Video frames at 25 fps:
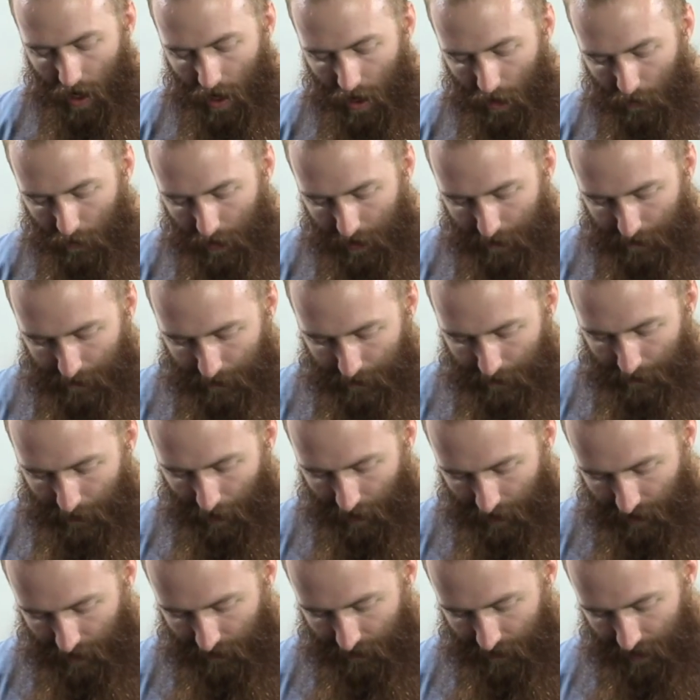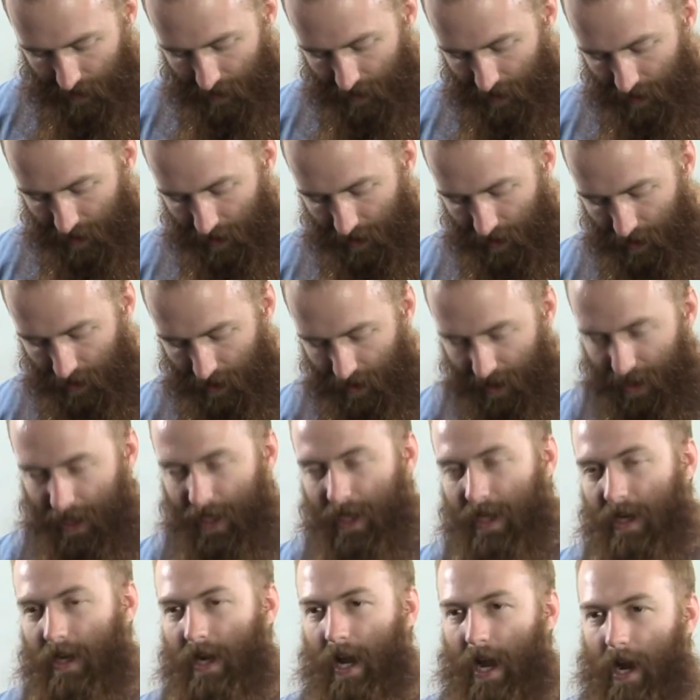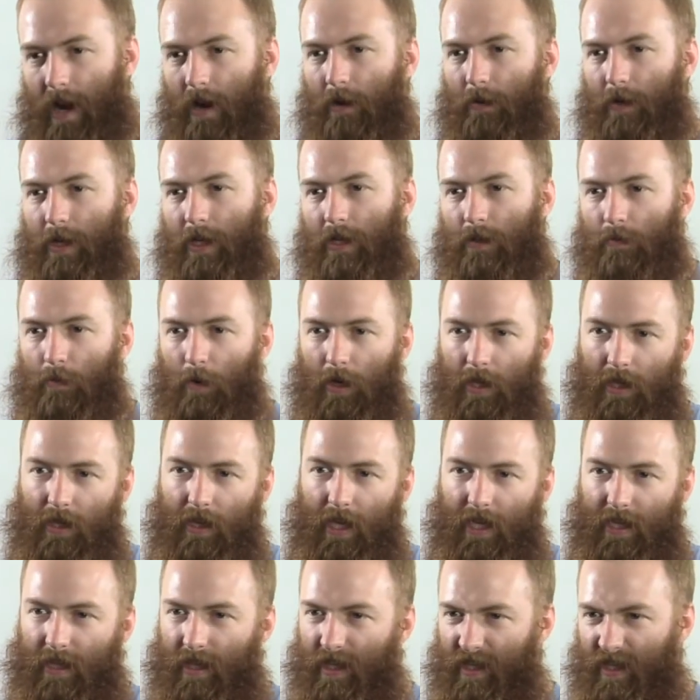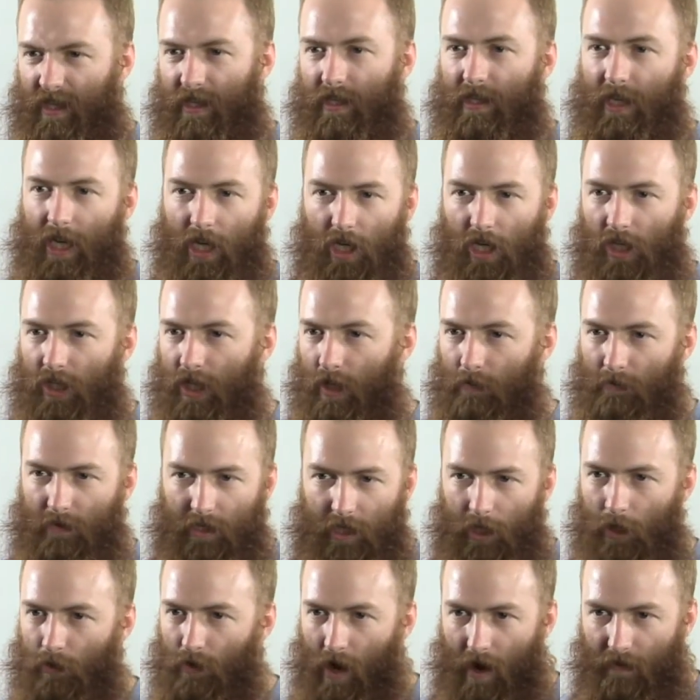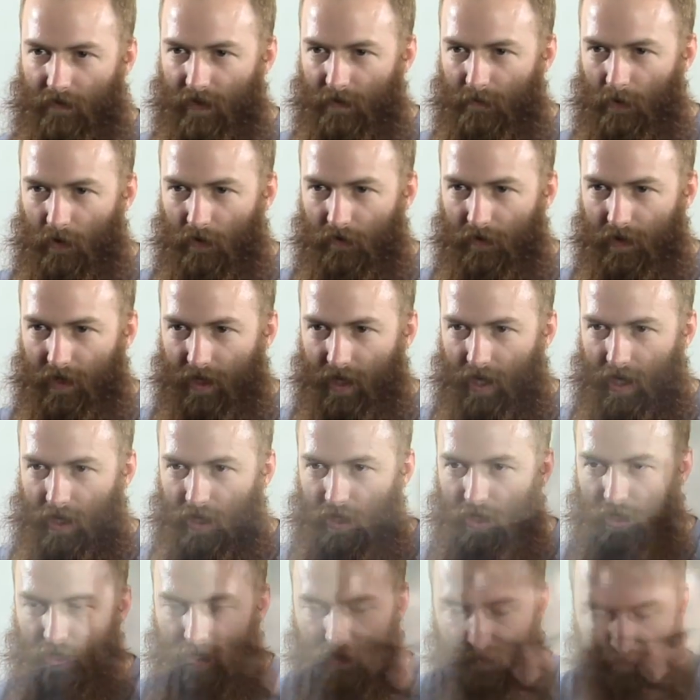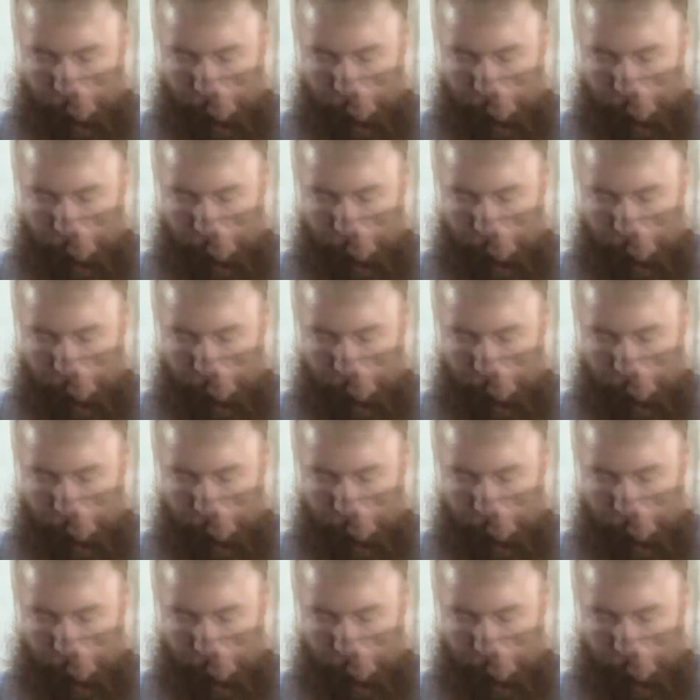With punch fisting, the in and out is what like the sensations that really drive them over the edge.